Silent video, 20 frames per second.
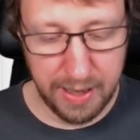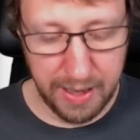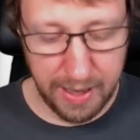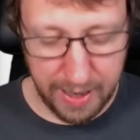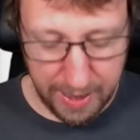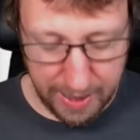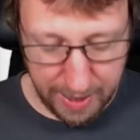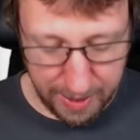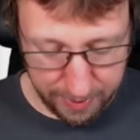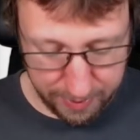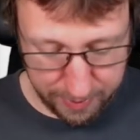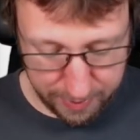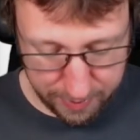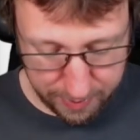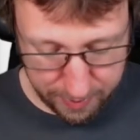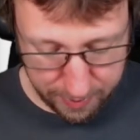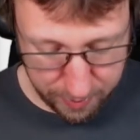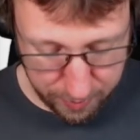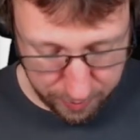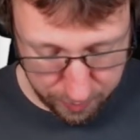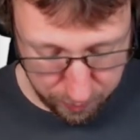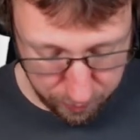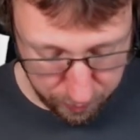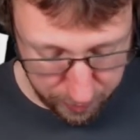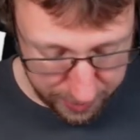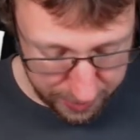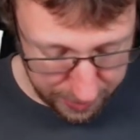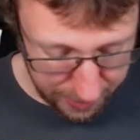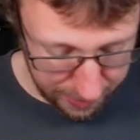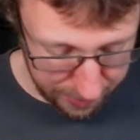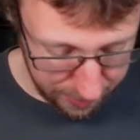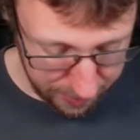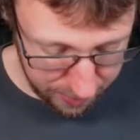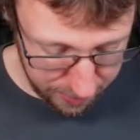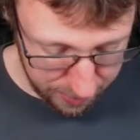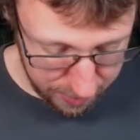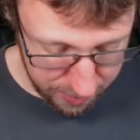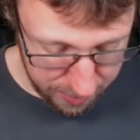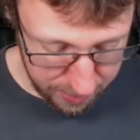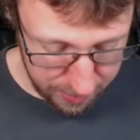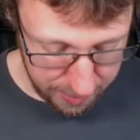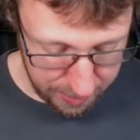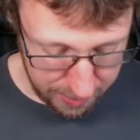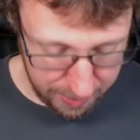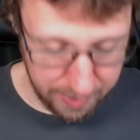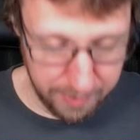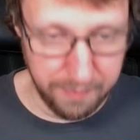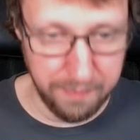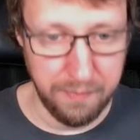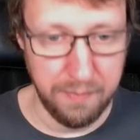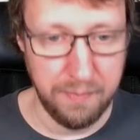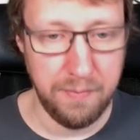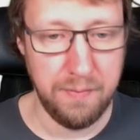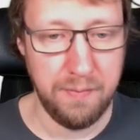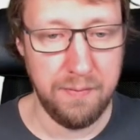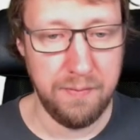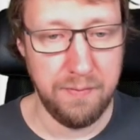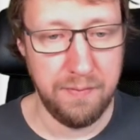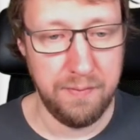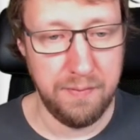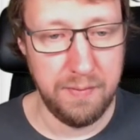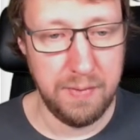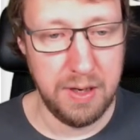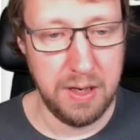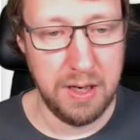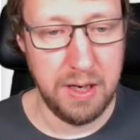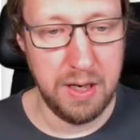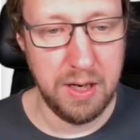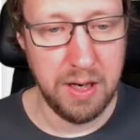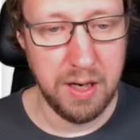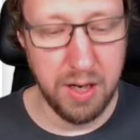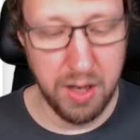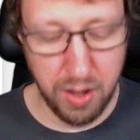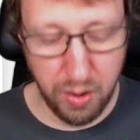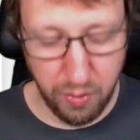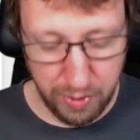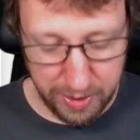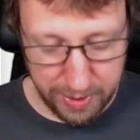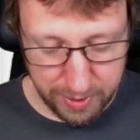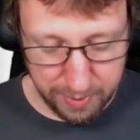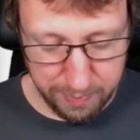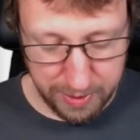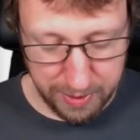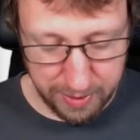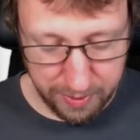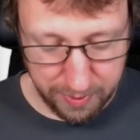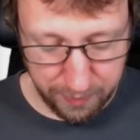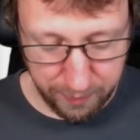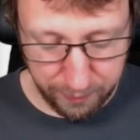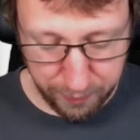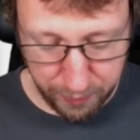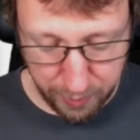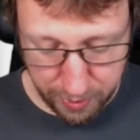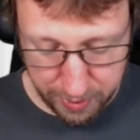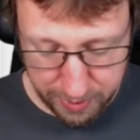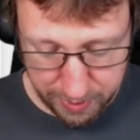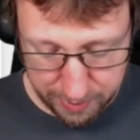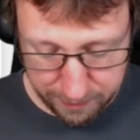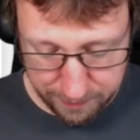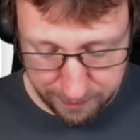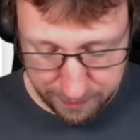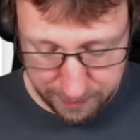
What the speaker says: and we can go a little bit further.